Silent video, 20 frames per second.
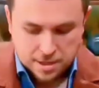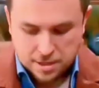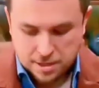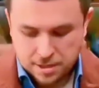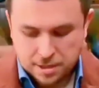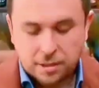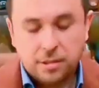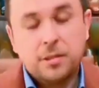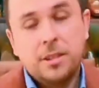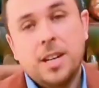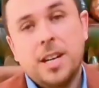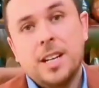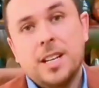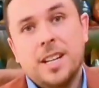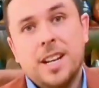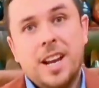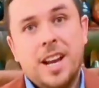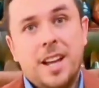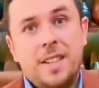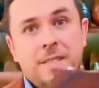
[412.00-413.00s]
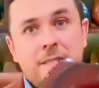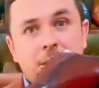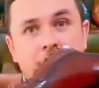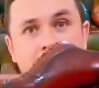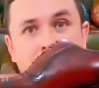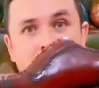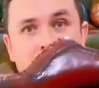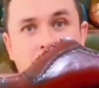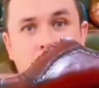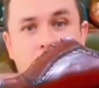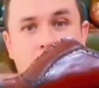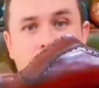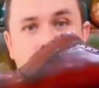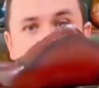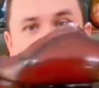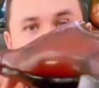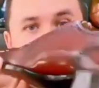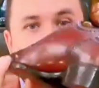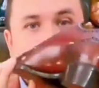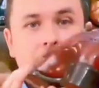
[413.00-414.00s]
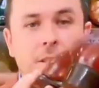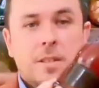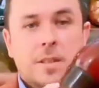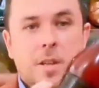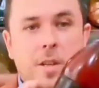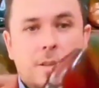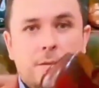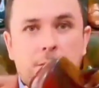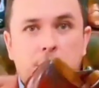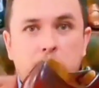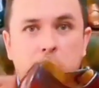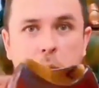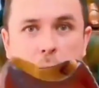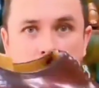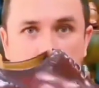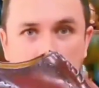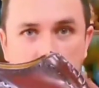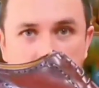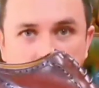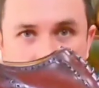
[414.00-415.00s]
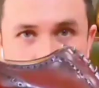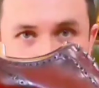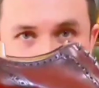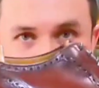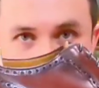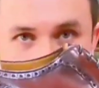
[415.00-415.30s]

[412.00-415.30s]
All right, and the other one, of course,